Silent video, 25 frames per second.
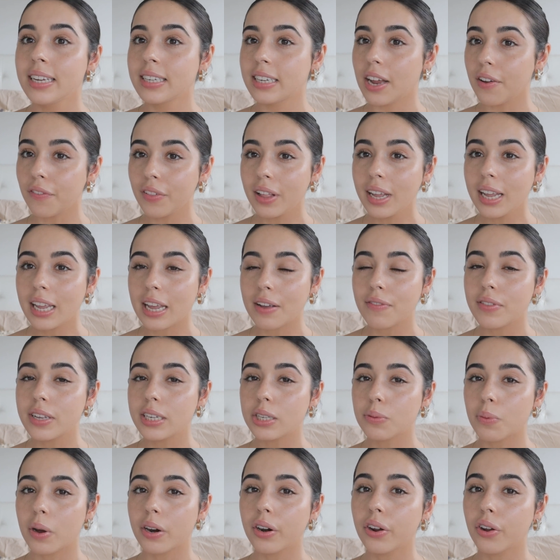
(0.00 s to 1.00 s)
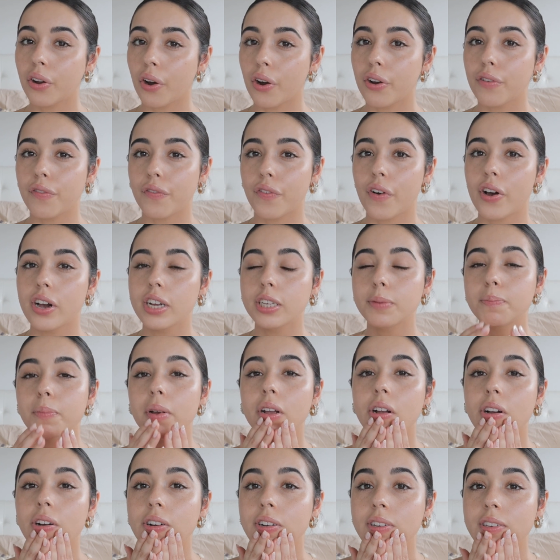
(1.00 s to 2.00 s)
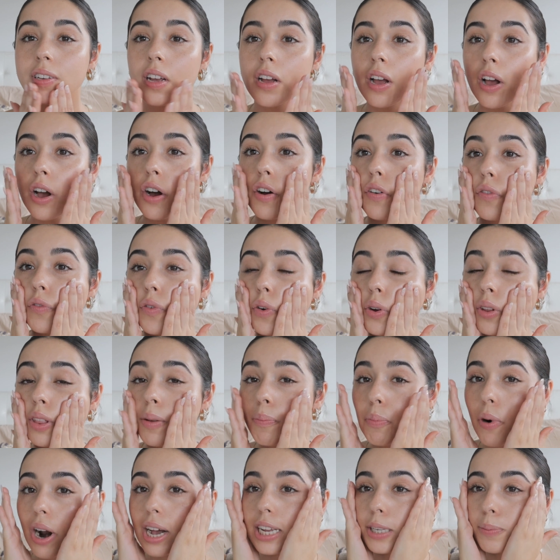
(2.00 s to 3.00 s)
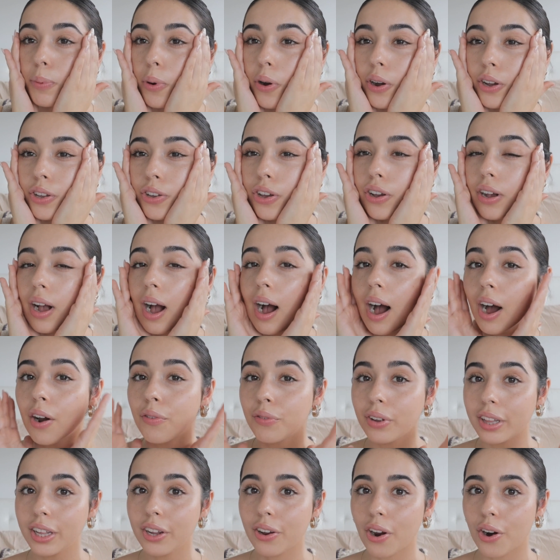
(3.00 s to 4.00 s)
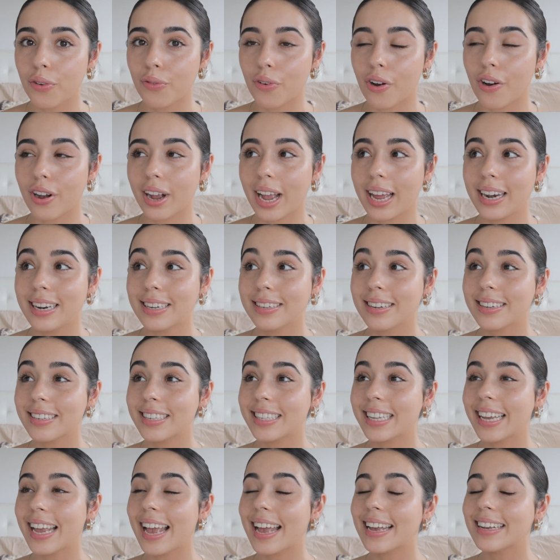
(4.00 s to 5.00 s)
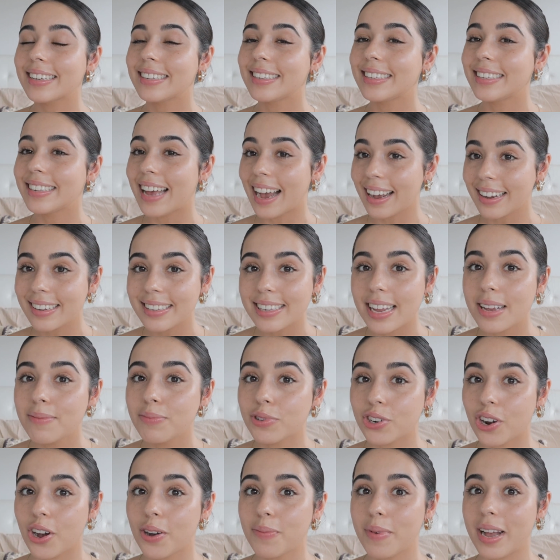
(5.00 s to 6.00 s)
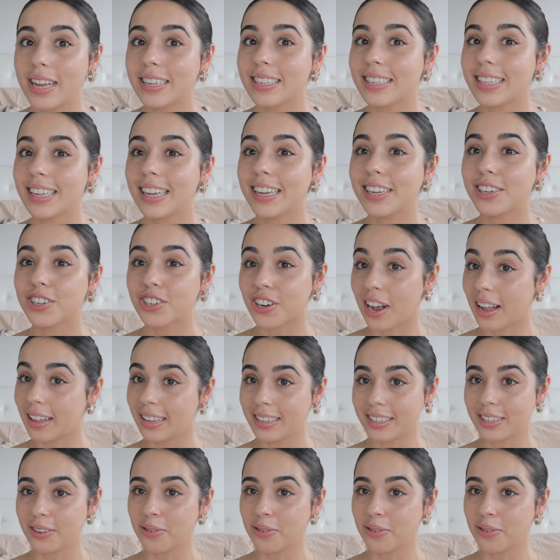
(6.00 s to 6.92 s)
definitely give this one a go first, because for the price point, you can't really go wrong, and it does the exact same job as the Charlotte